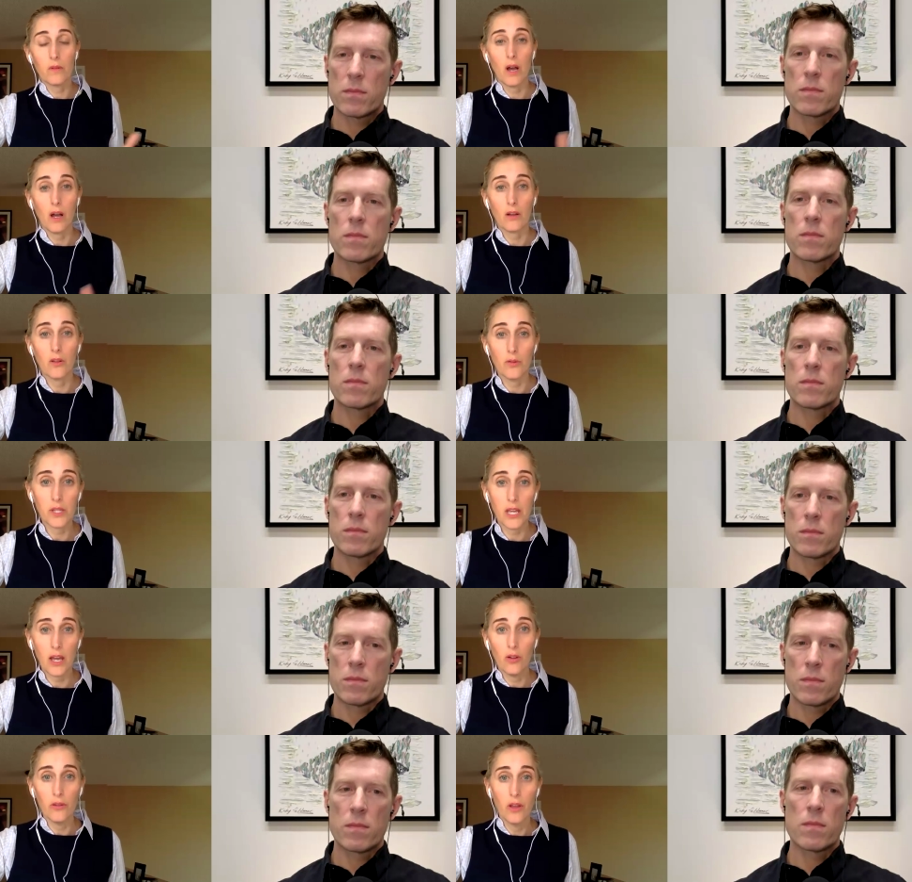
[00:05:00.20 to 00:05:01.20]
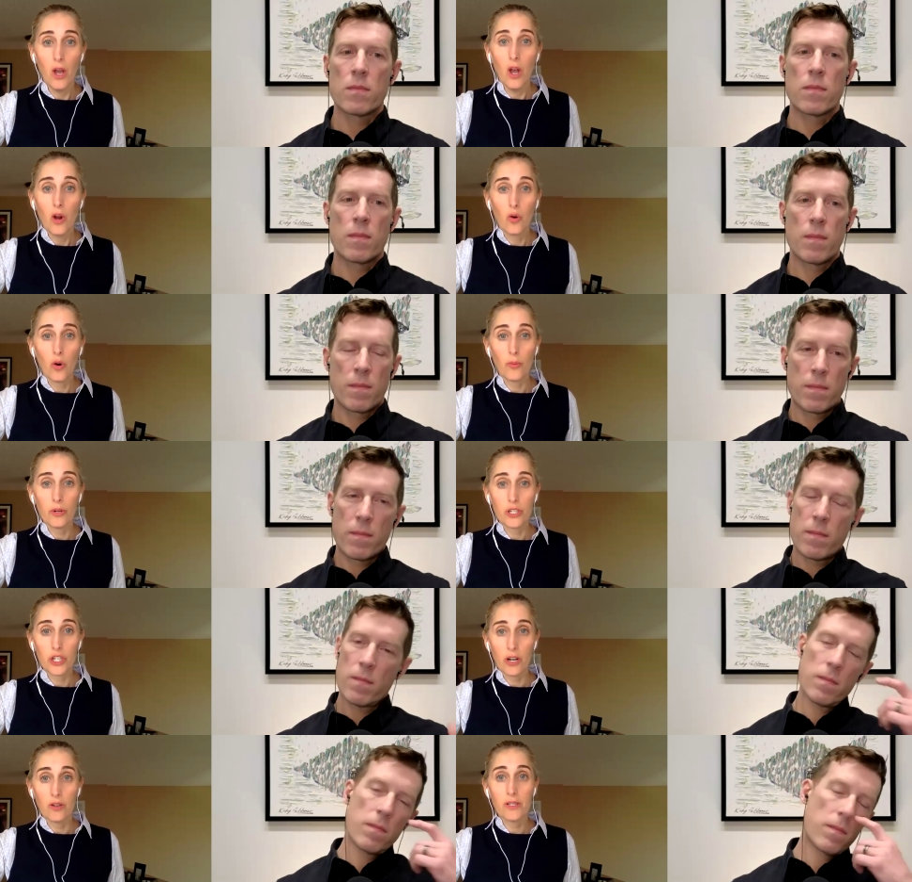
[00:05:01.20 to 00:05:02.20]
Speaker 1: uh, closely held corporate
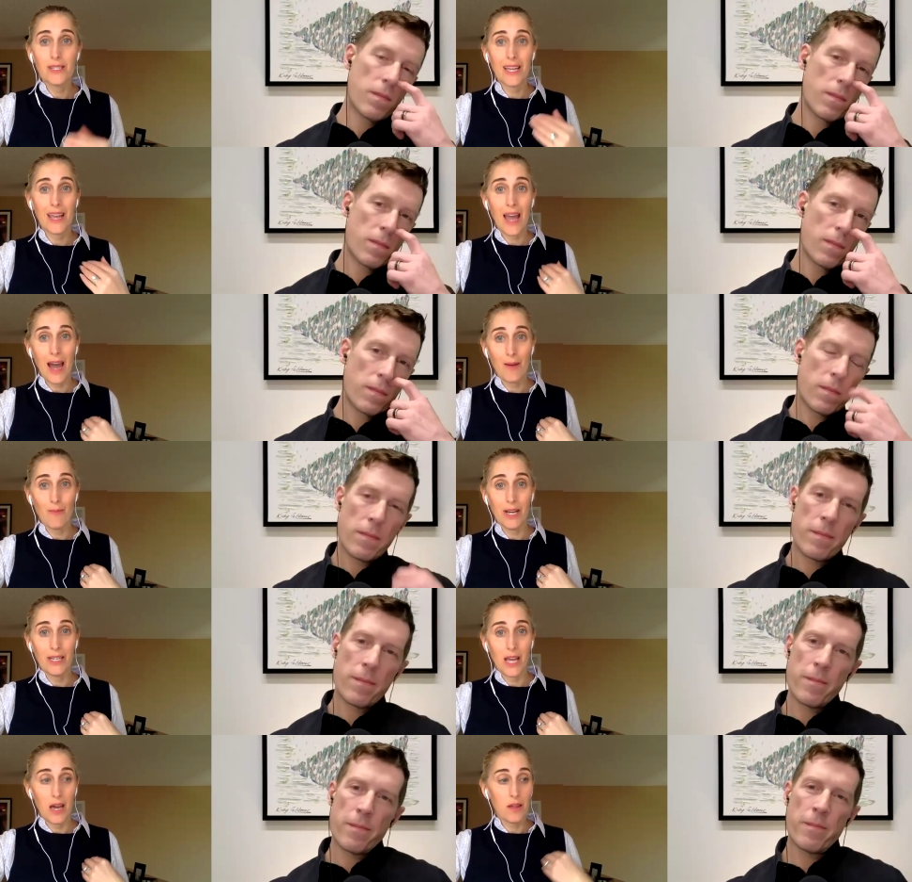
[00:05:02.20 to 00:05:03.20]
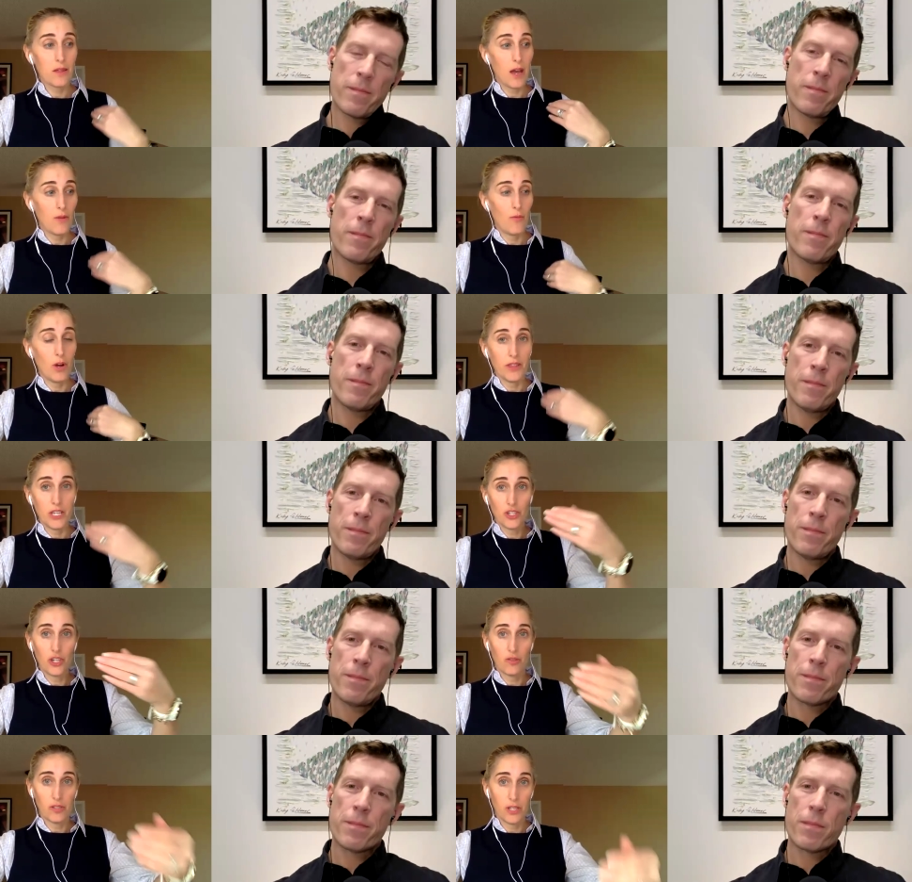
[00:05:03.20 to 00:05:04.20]
shares to say, at my death, I want these
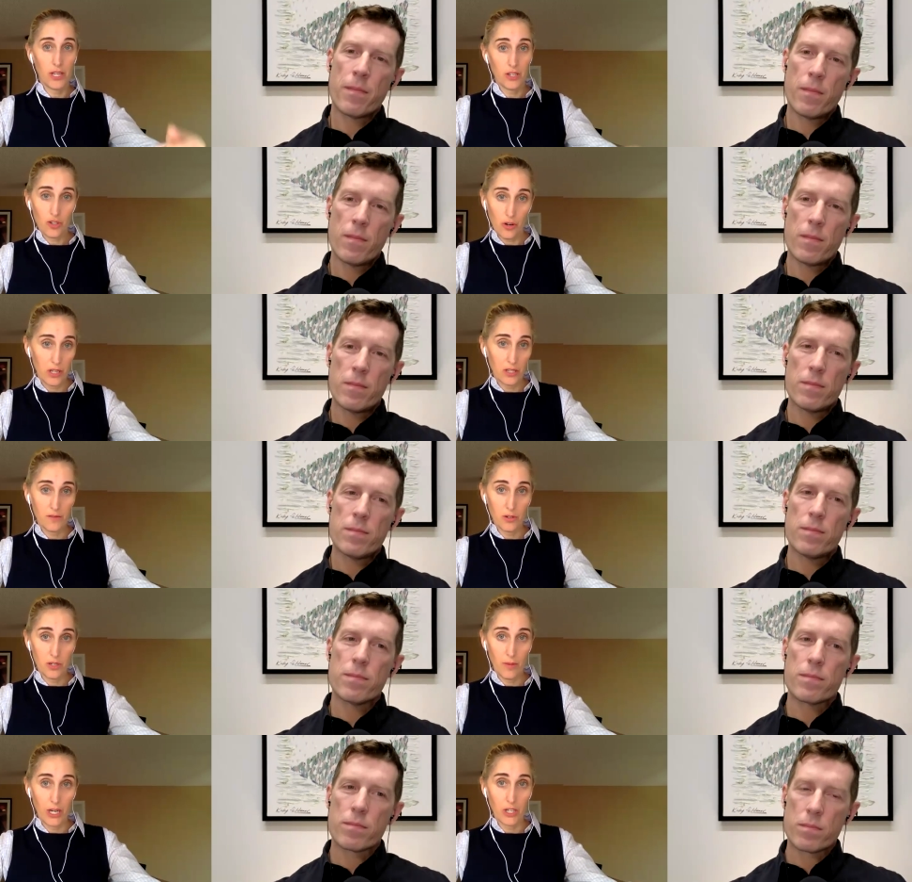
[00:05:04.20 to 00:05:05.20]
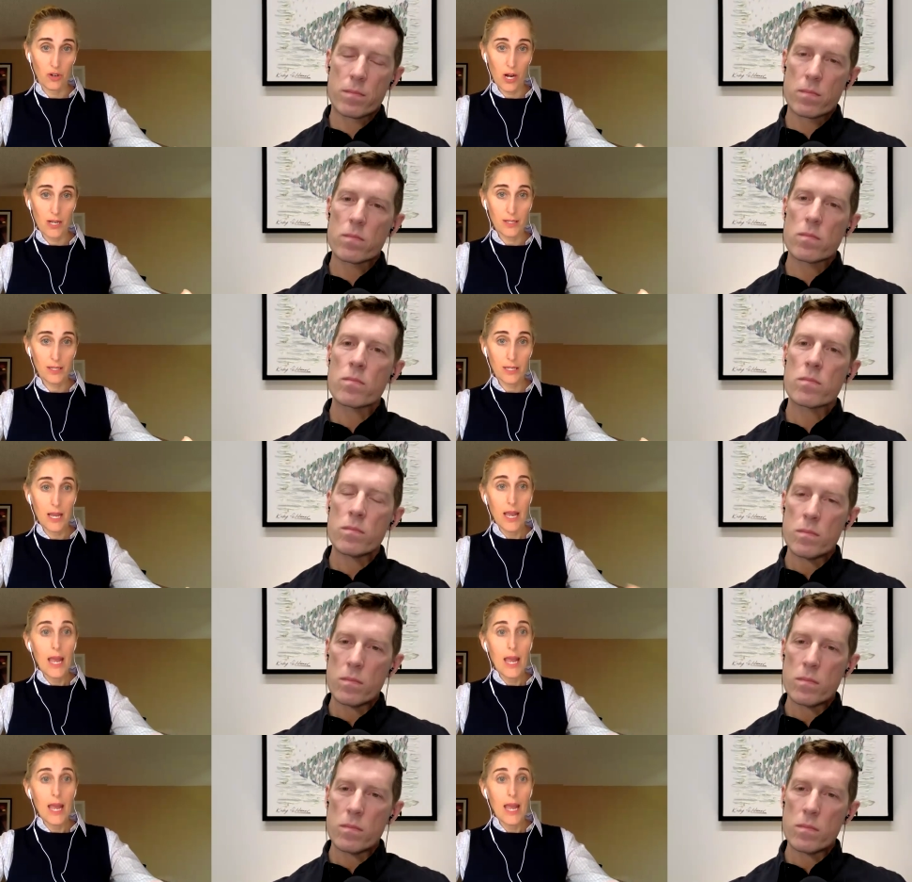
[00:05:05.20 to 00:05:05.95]
shares to get transferred to my trust.